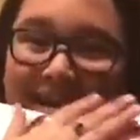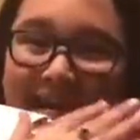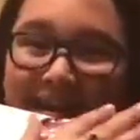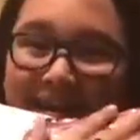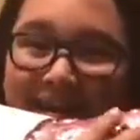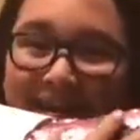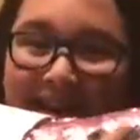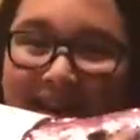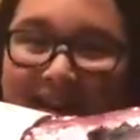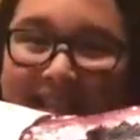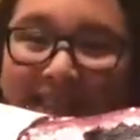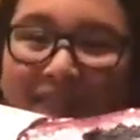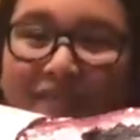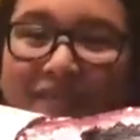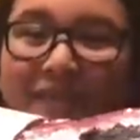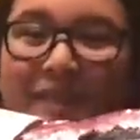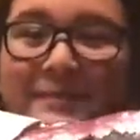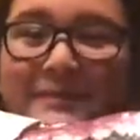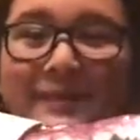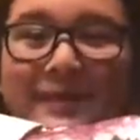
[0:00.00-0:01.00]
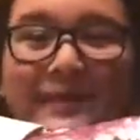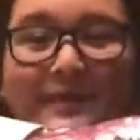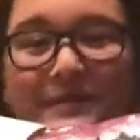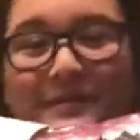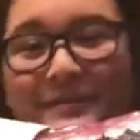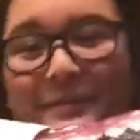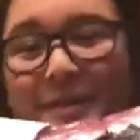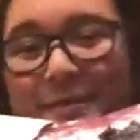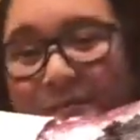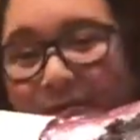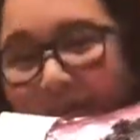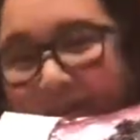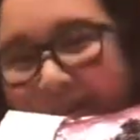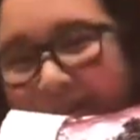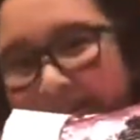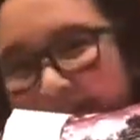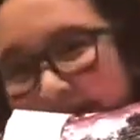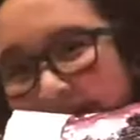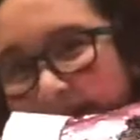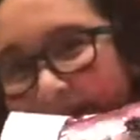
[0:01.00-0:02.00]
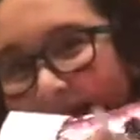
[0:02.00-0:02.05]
And I love these pillows so much,